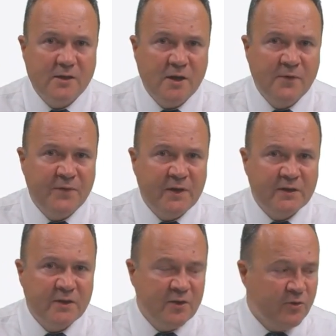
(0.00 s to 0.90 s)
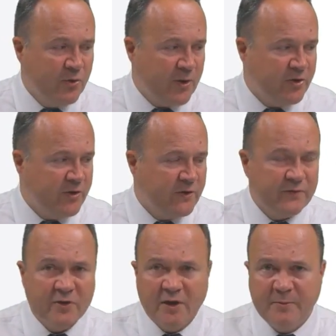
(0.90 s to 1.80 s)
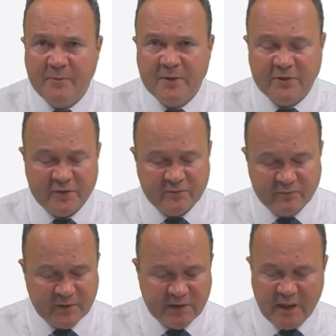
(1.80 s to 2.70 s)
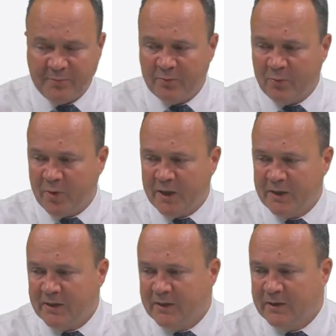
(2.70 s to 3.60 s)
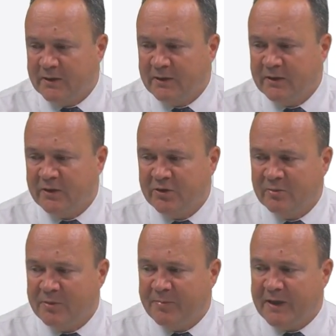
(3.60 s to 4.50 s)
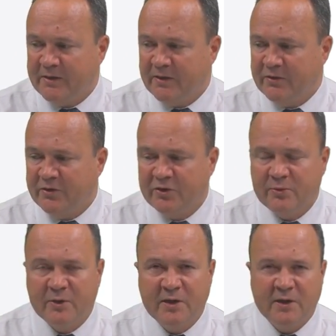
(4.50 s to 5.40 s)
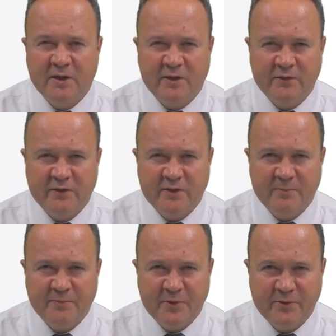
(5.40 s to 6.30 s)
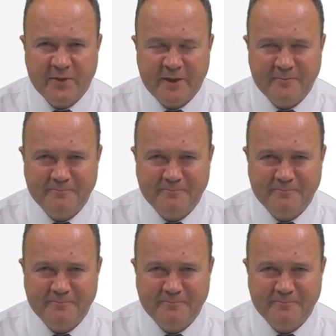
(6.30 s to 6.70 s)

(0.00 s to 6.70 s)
Hopefully there's no questions. If there are, remember, just type them away and I'll do my best to answer them. Okay.